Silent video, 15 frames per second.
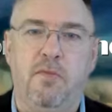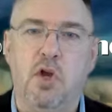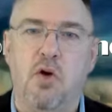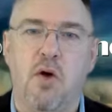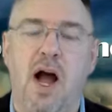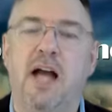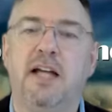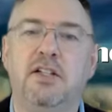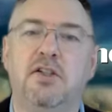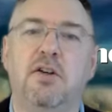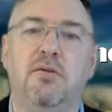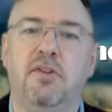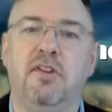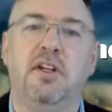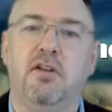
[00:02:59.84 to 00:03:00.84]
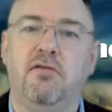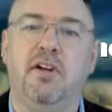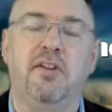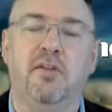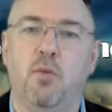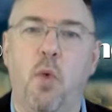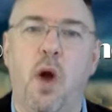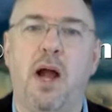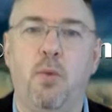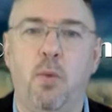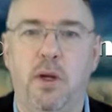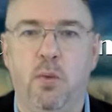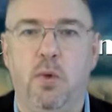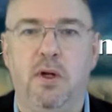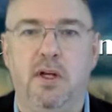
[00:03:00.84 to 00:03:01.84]
You know, I don't see a reason why
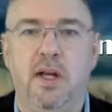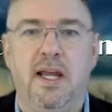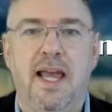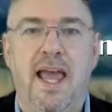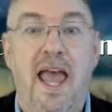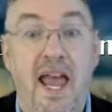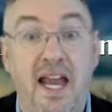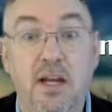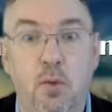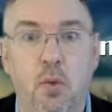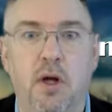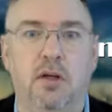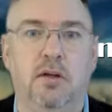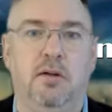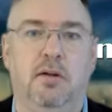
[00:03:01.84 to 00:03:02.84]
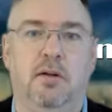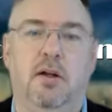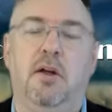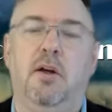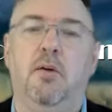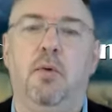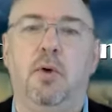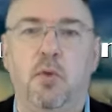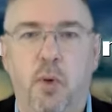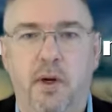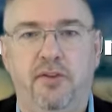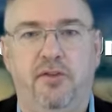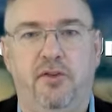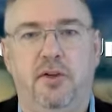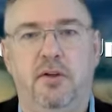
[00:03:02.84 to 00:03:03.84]
we would, anyone would
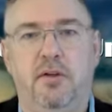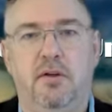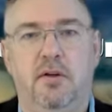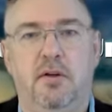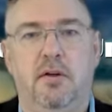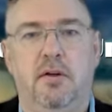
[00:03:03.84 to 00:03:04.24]
question